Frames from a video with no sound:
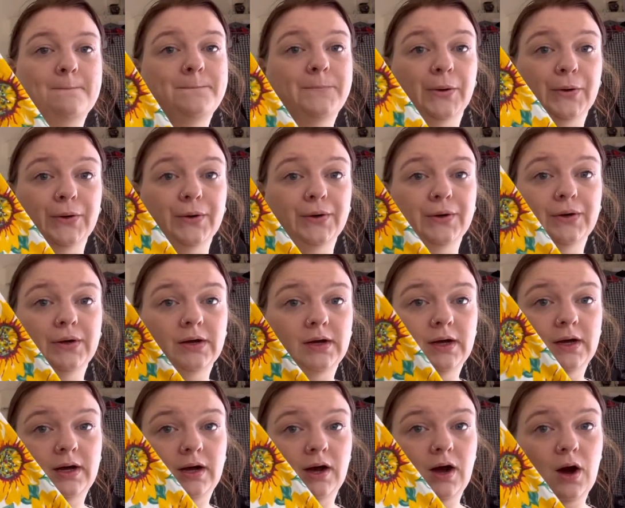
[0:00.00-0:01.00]
But,
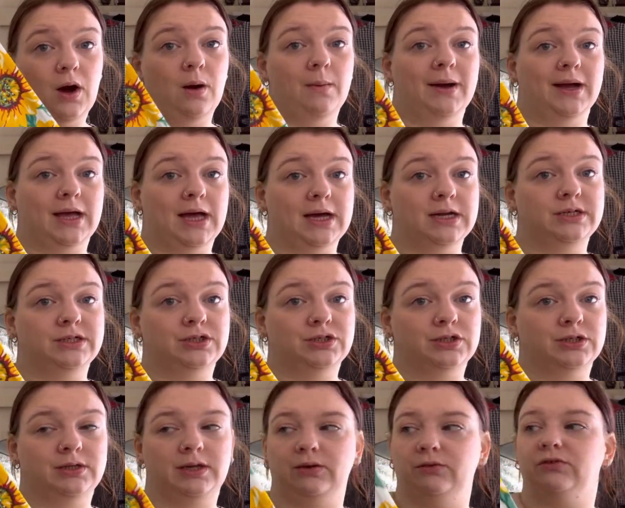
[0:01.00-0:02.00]
oh my gosh,
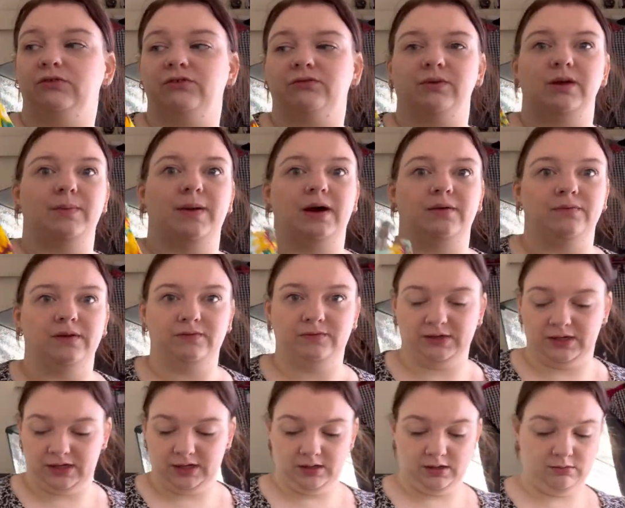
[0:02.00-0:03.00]
it was three pounds
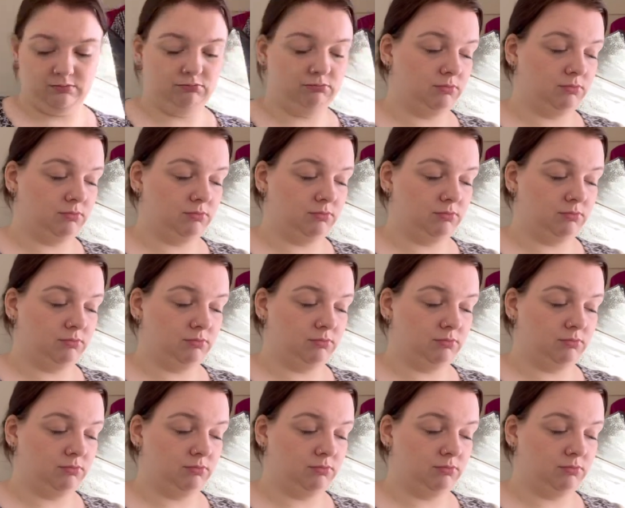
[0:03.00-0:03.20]
fifty,